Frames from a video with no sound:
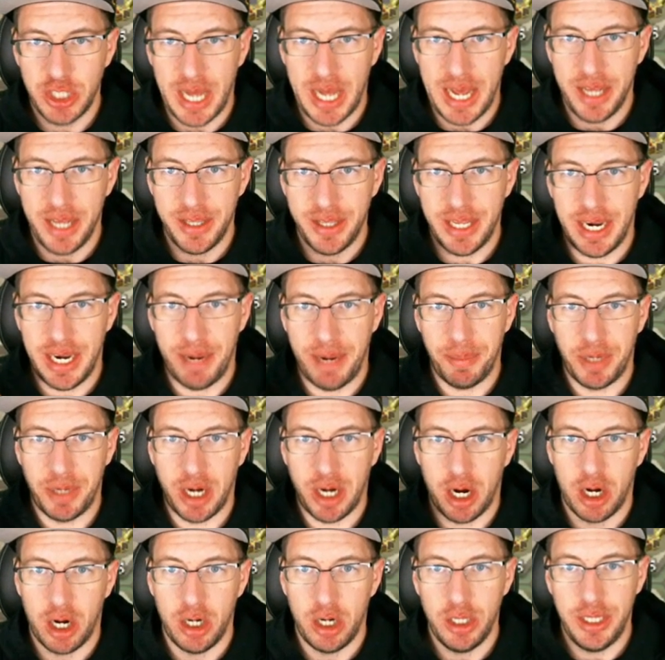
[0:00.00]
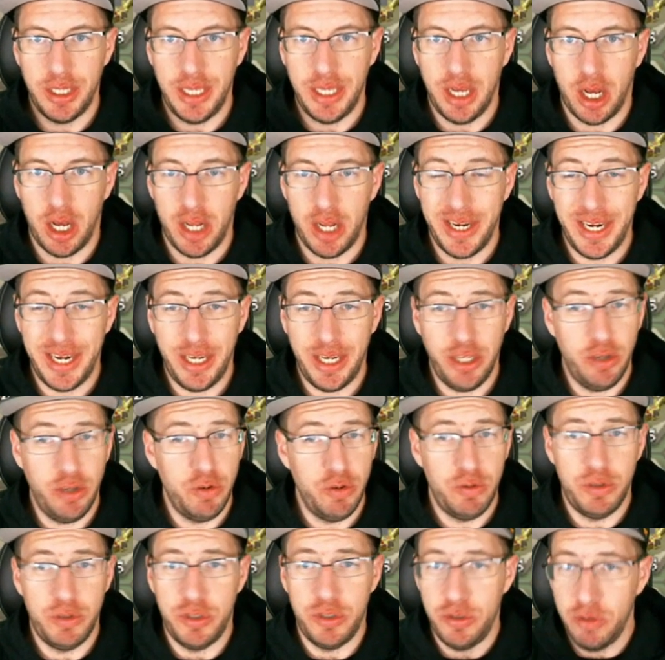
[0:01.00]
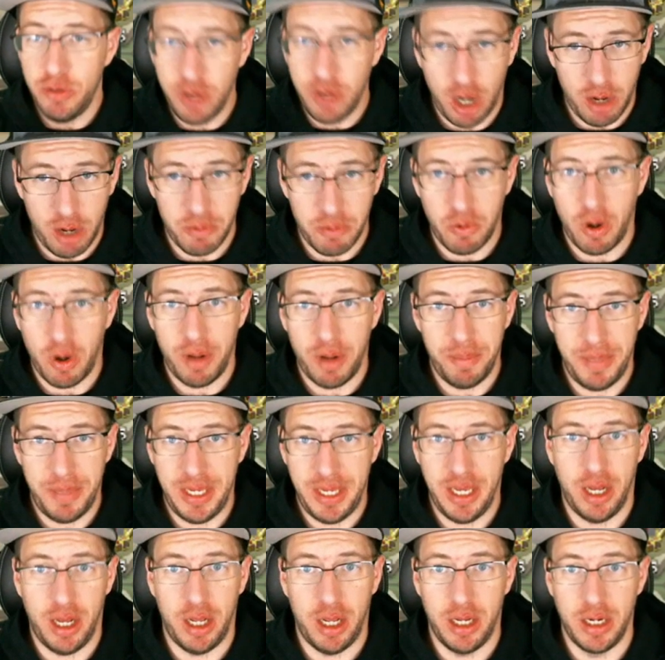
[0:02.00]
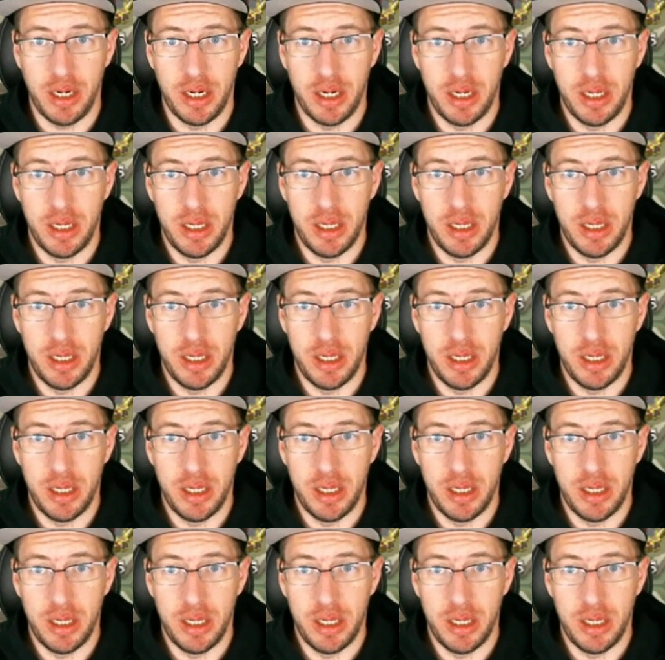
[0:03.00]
tile that i'm currently on you do not want me on